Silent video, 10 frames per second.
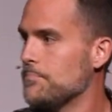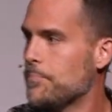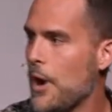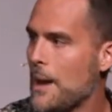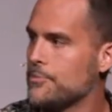
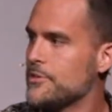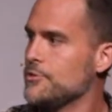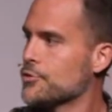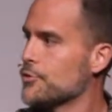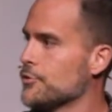perhaps
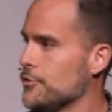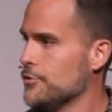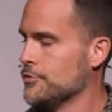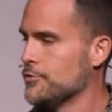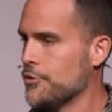internal
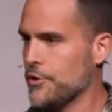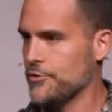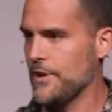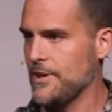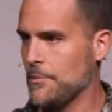triggers
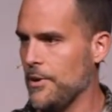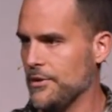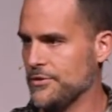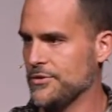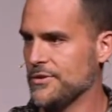that take
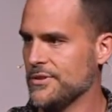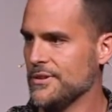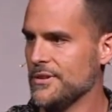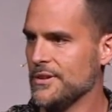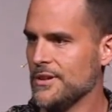place.
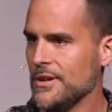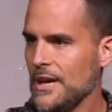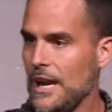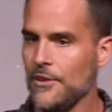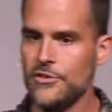
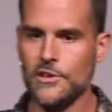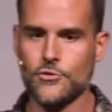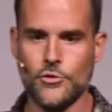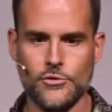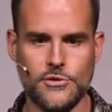And I've seen
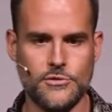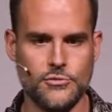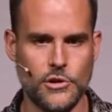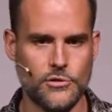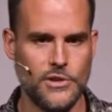internal
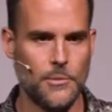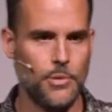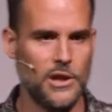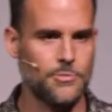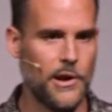triggers take
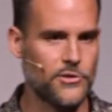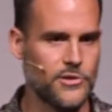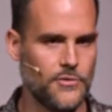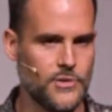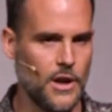place by our
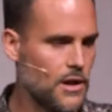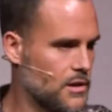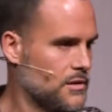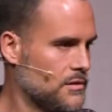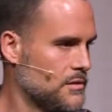self talk,
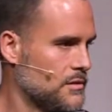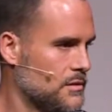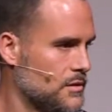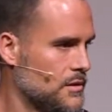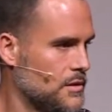
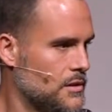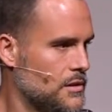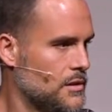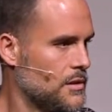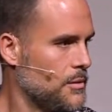
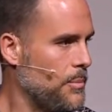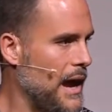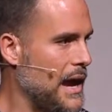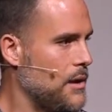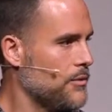
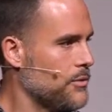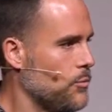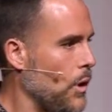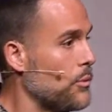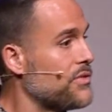by
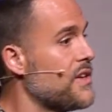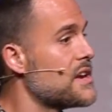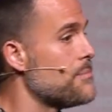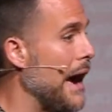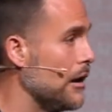what we think
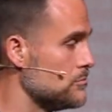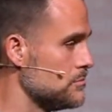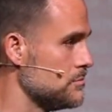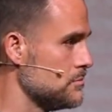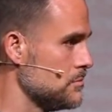about.
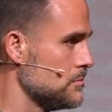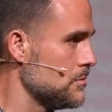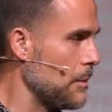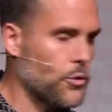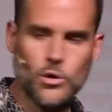
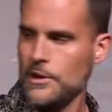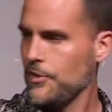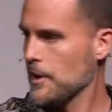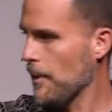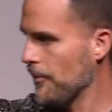I'm currently
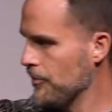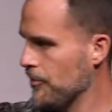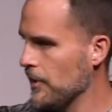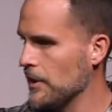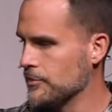thinking about
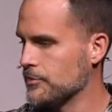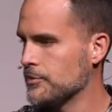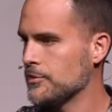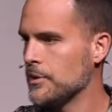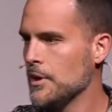
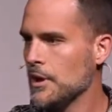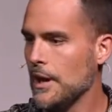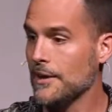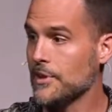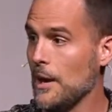this. A
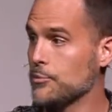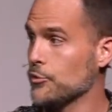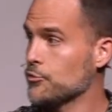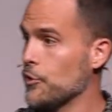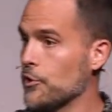lot of times,
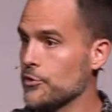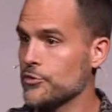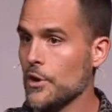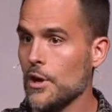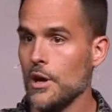those
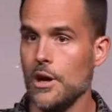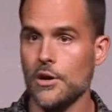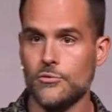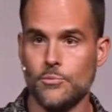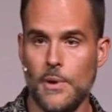triggers,
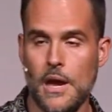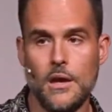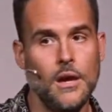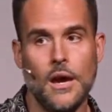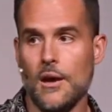uh, man,
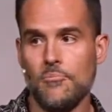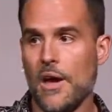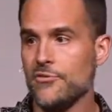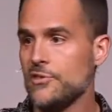I've